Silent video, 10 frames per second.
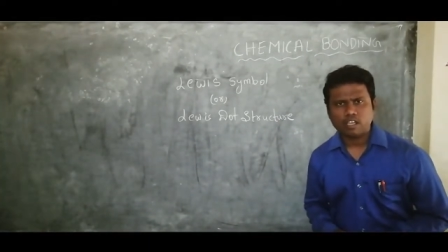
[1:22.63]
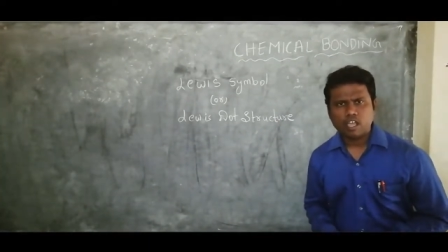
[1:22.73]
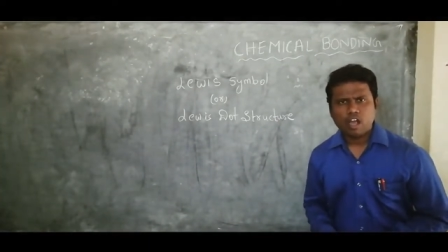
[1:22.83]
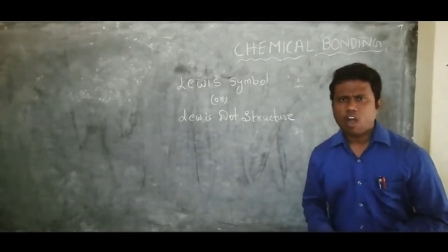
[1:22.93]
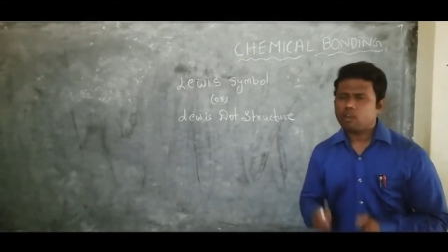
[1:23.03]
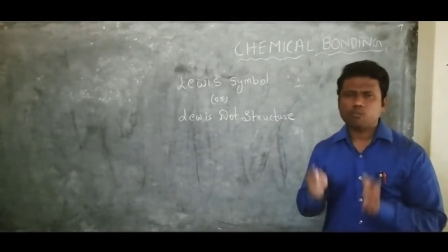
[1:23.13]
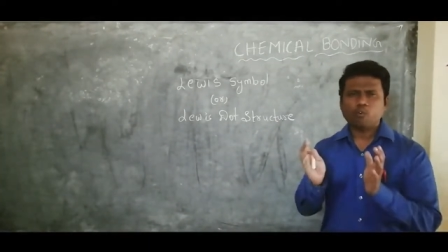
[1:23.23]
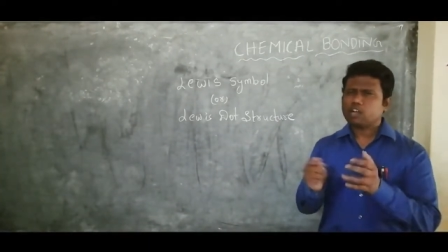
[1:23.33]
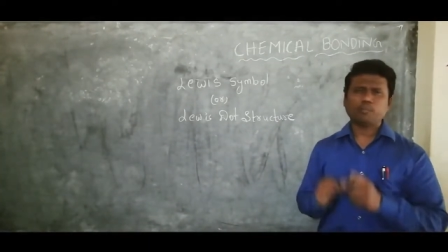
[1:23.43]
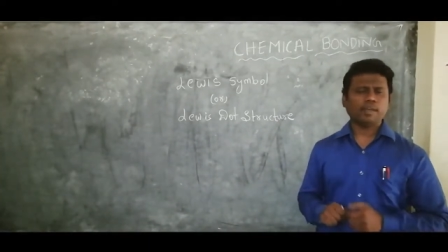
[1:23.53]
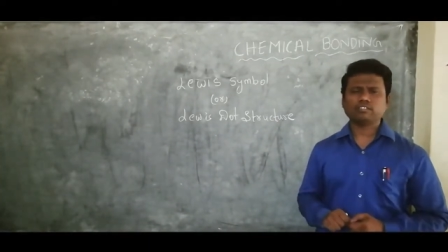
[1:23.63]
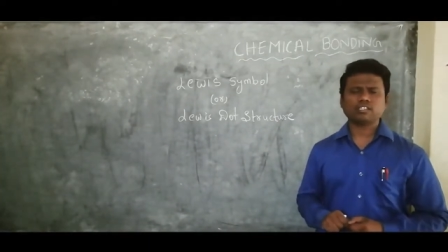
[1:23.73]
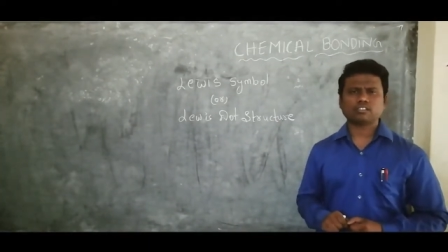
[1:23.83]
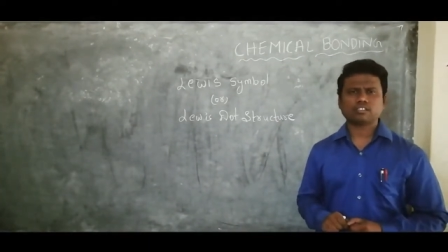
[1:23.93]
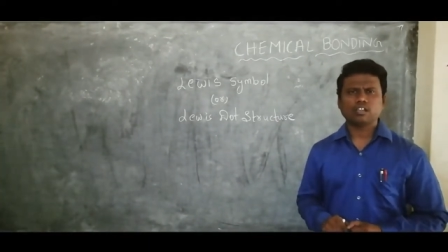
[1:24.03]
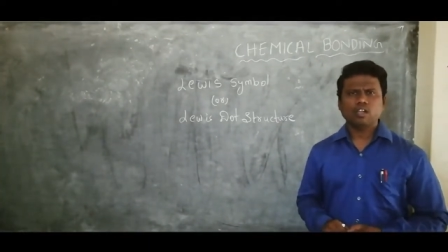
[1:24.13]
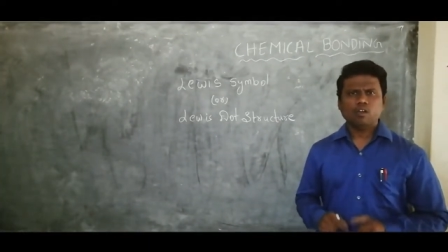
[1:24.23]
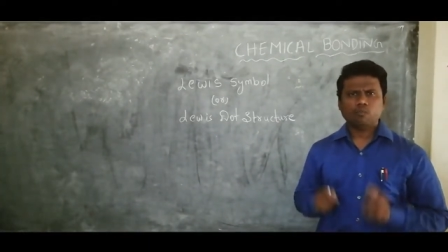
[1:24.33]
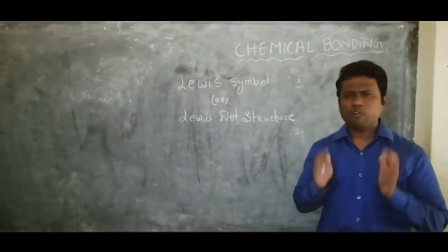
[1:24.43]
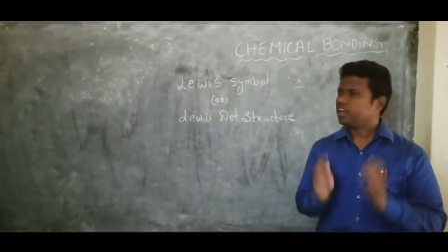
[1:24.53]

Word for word: on what basis why